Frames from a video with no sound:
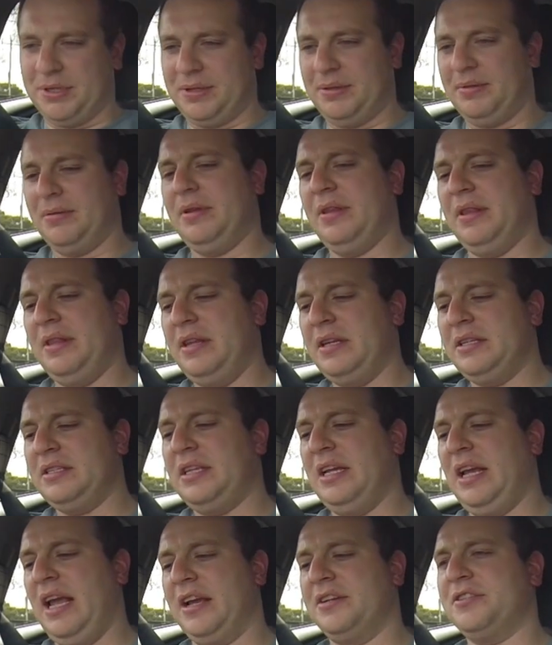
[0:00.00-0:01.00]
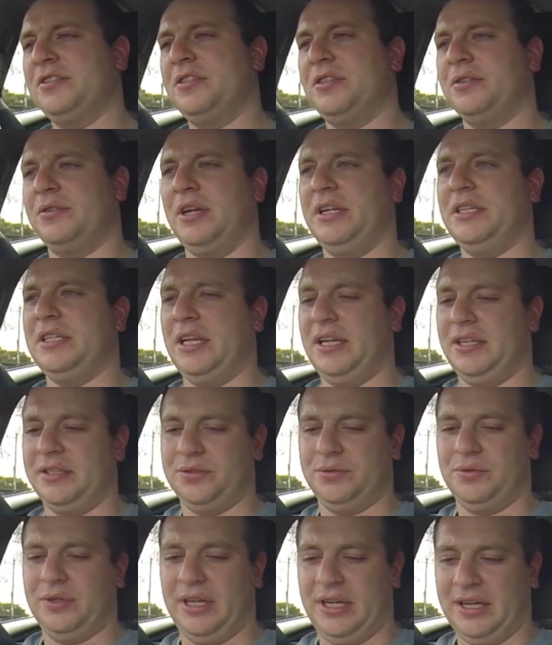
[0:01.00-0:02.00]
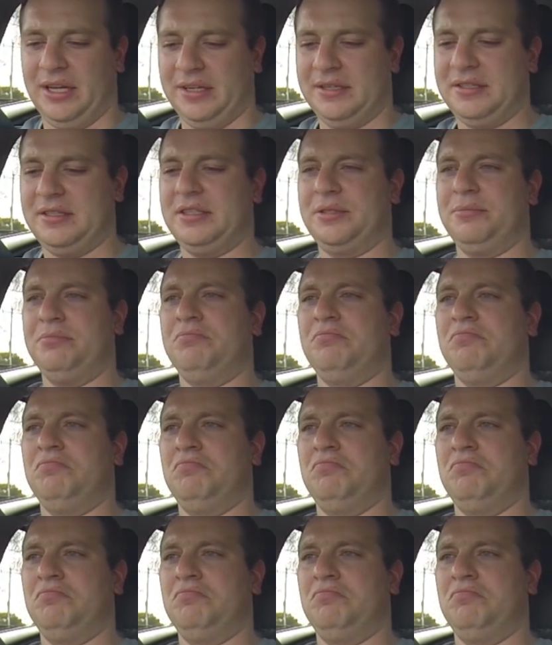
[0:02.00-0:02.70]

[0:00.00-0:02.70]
But this CX-3 diesel is,